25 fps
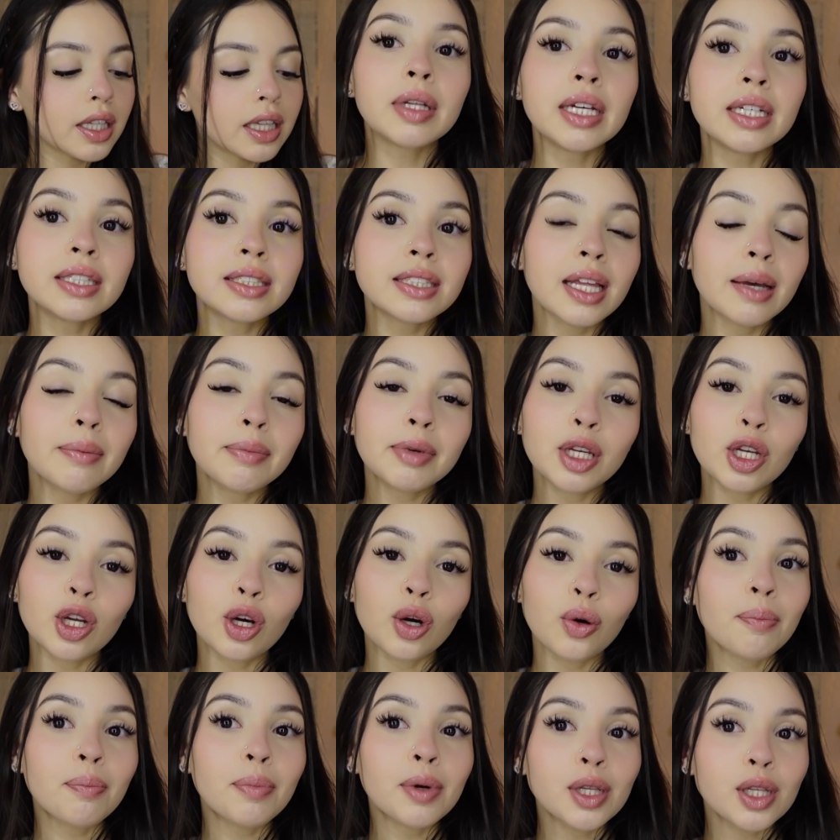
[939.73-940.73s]
Please let me
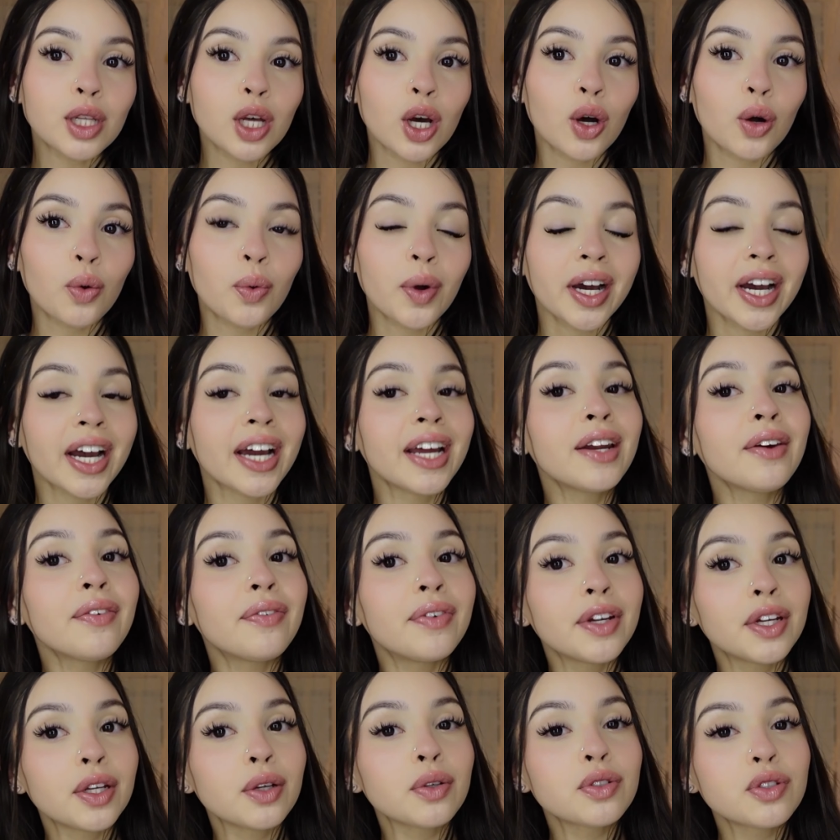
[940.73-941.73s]
know below what kind of
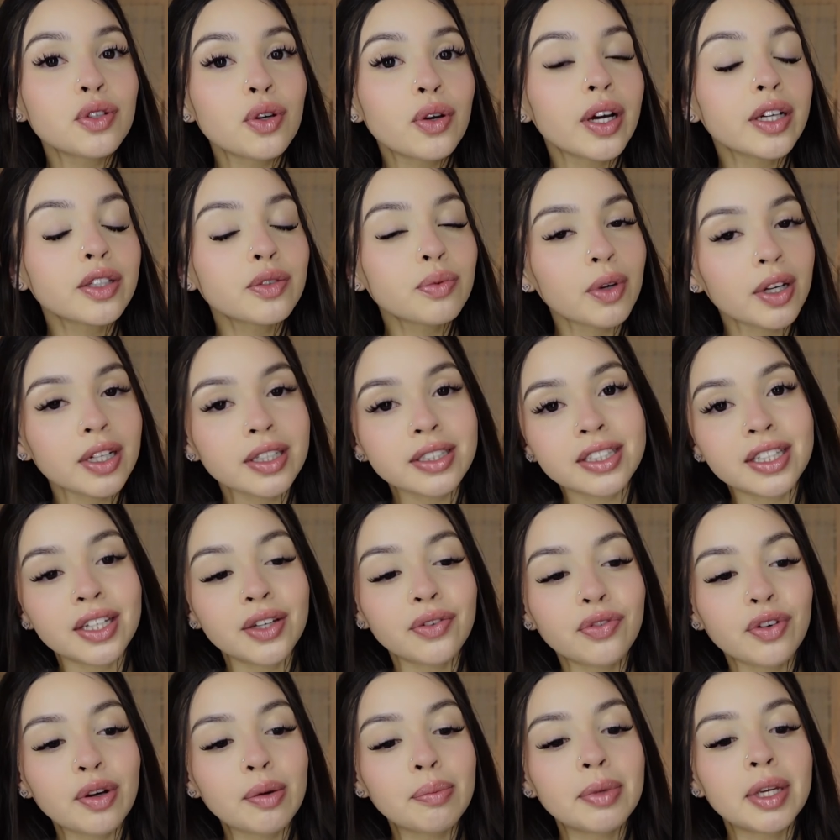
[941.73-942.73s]
videos you guys want to see
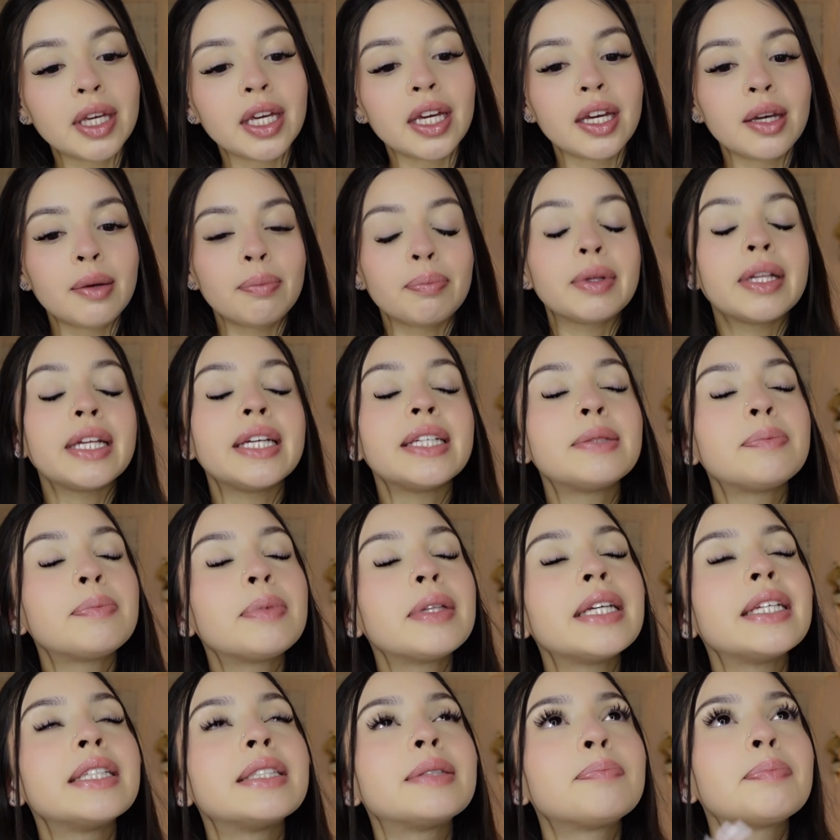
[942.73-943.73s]
from me. Please,
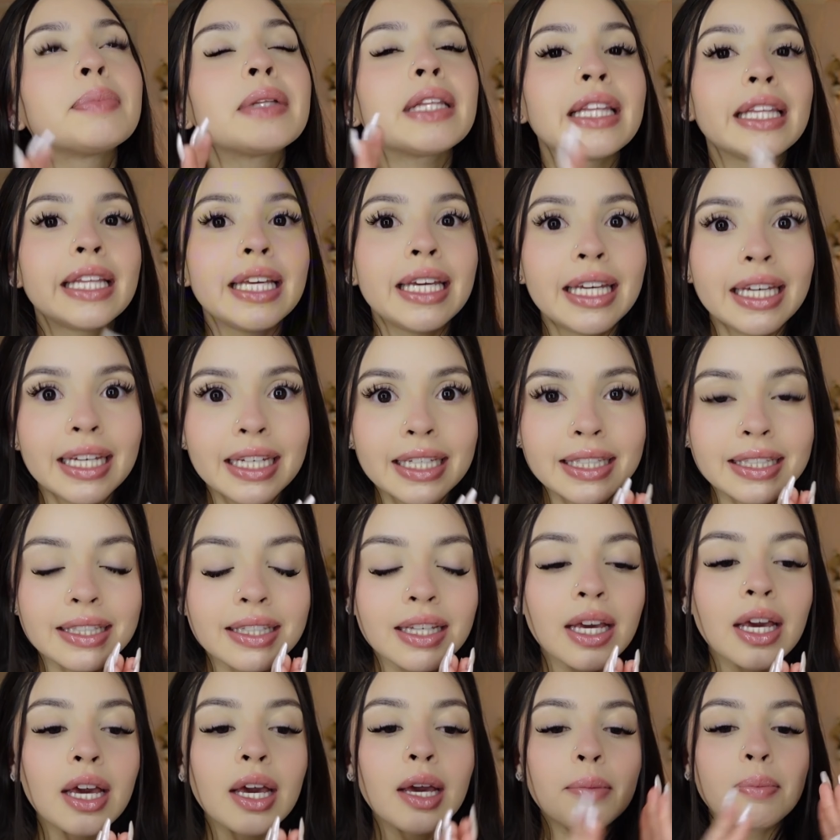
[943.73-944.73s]
please, please,
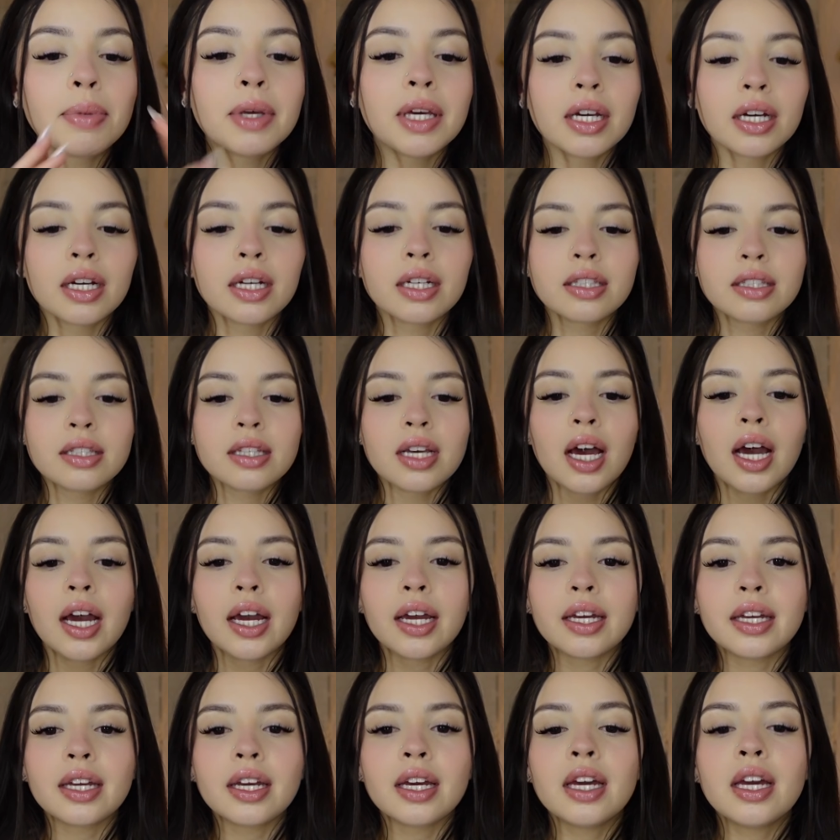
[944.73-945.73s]
because
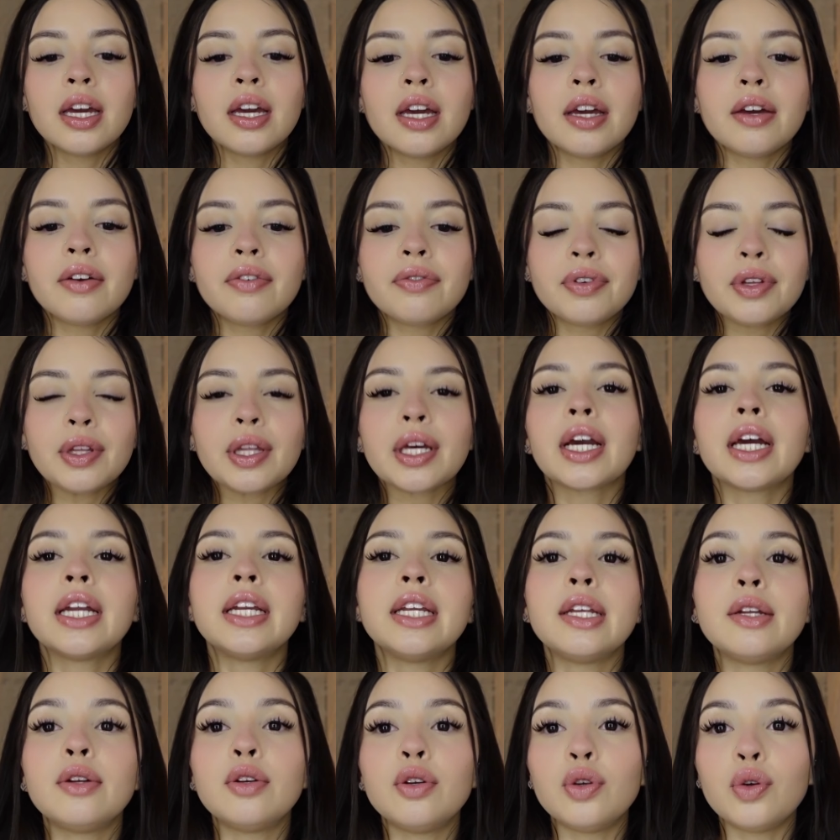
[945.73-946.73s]
I feel like I
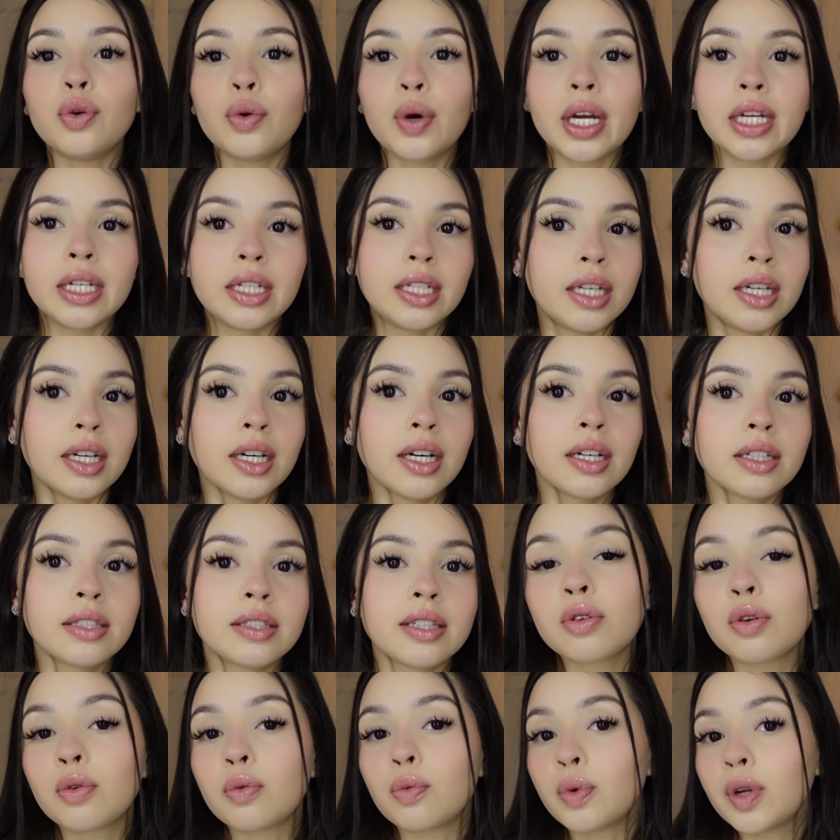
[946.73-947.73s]
need new ideas.
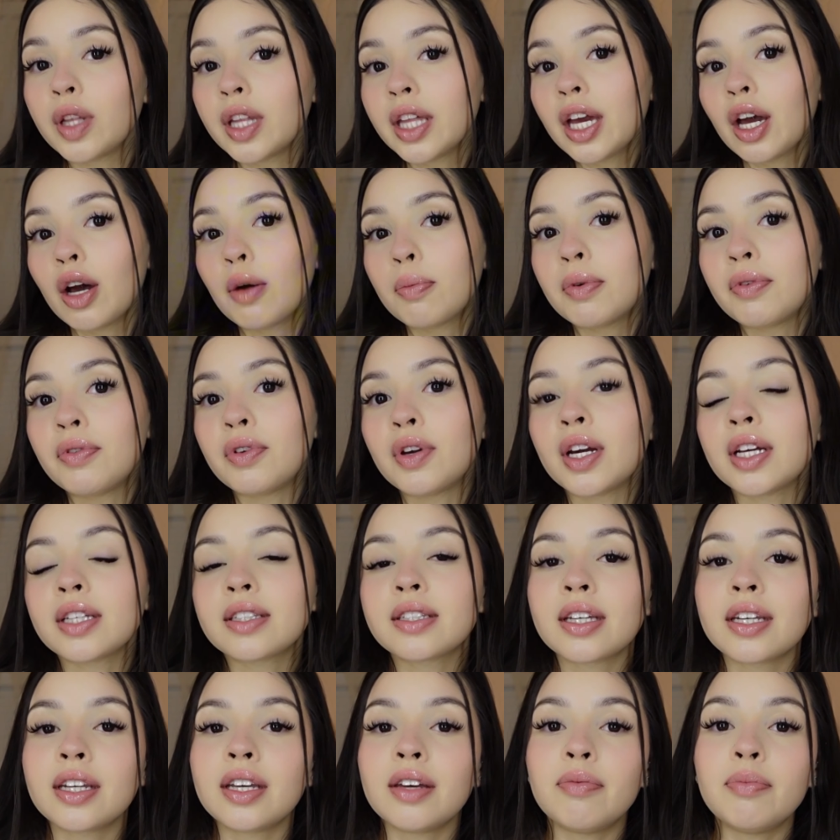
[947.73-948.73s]
So it would really help if you guys
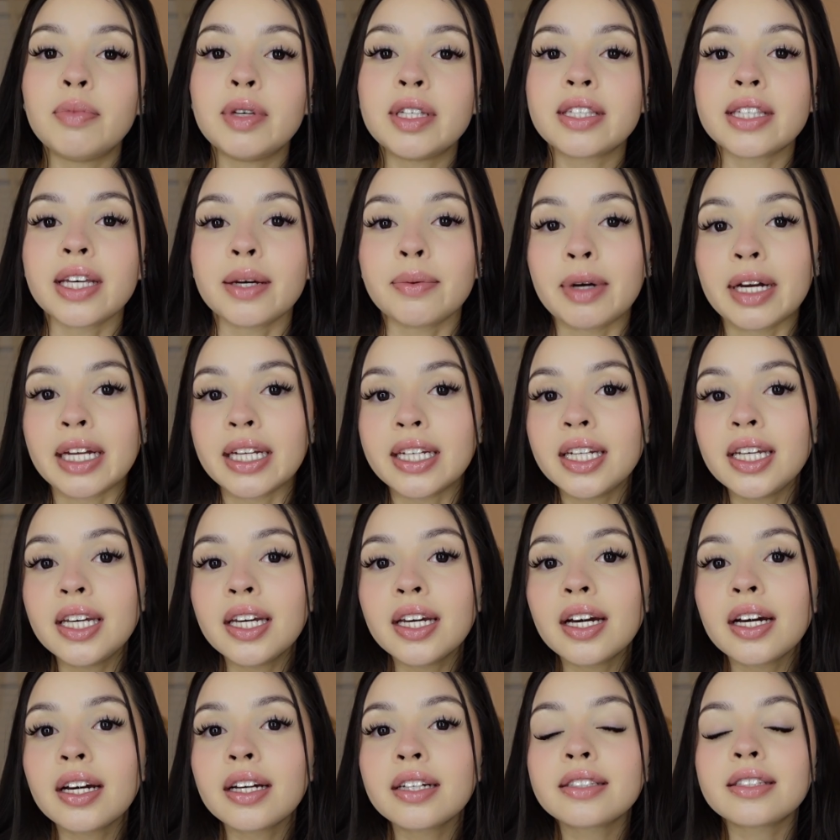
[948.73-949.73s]
could give me some
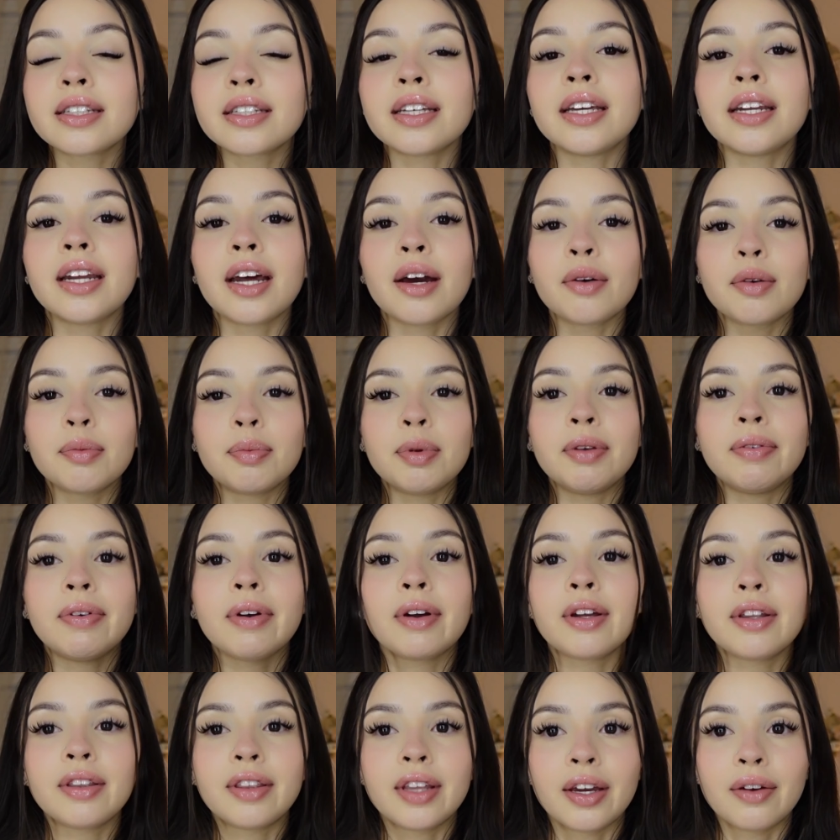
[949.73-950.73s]
ideas, and I would be
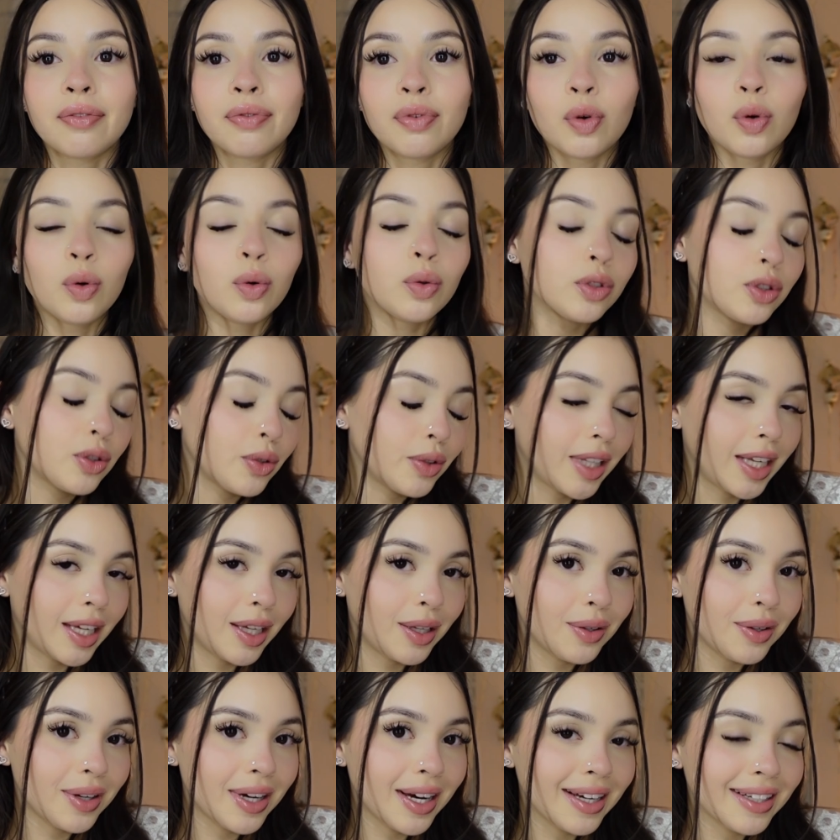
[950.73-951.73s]
very thankful. So thank
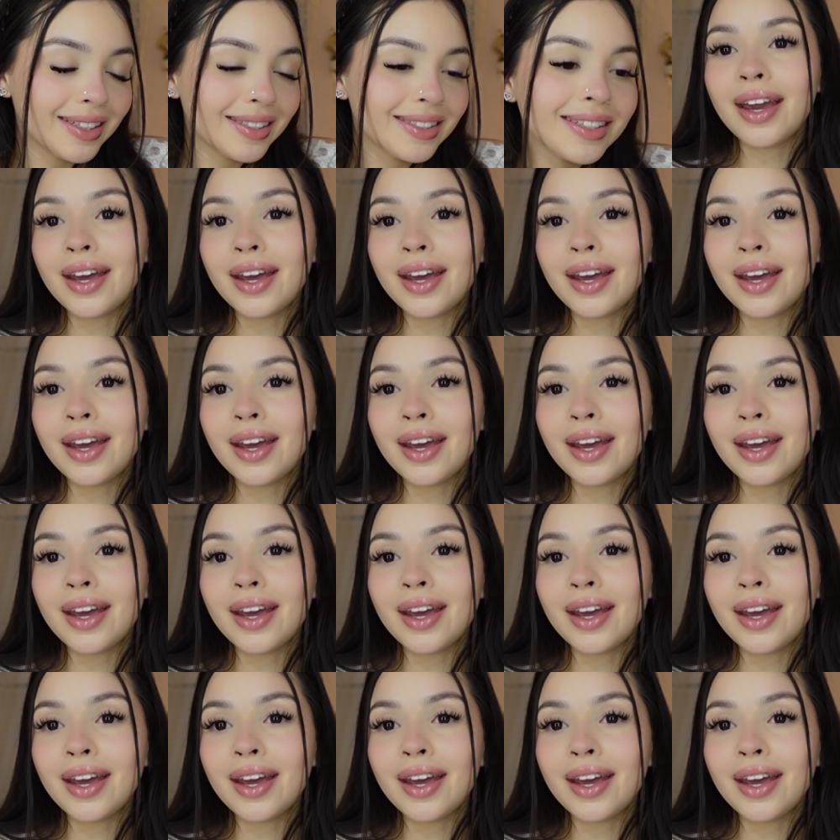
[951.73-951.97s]
you guys.